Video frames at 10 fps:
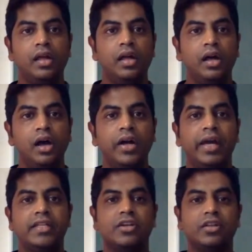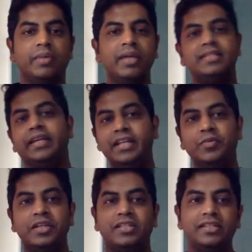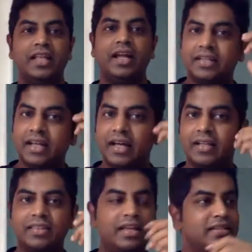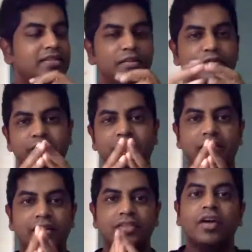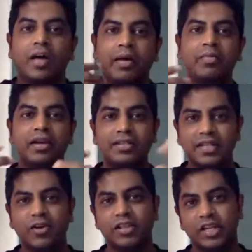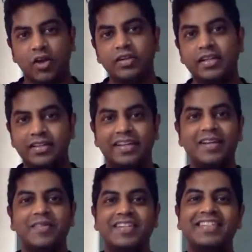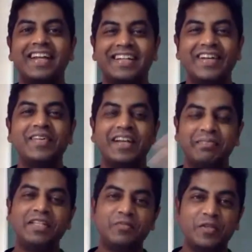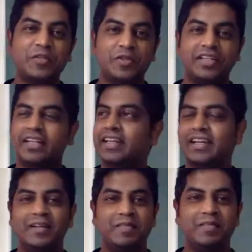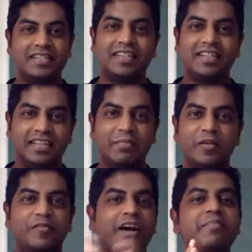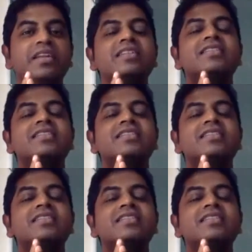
Okay, so my second question that sort of so I'm addressing all the non-technical ones right now. Let me switch to the technical ones in about 5 minutes.